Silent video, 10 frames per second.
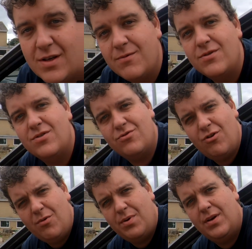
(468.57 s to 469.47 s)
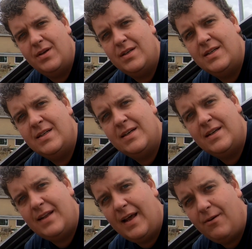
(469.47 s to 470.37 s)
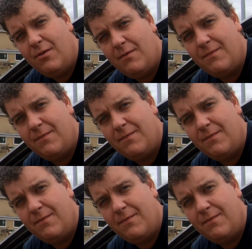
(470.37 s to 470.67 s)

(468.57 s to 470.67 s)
so it doesn't drop. Now,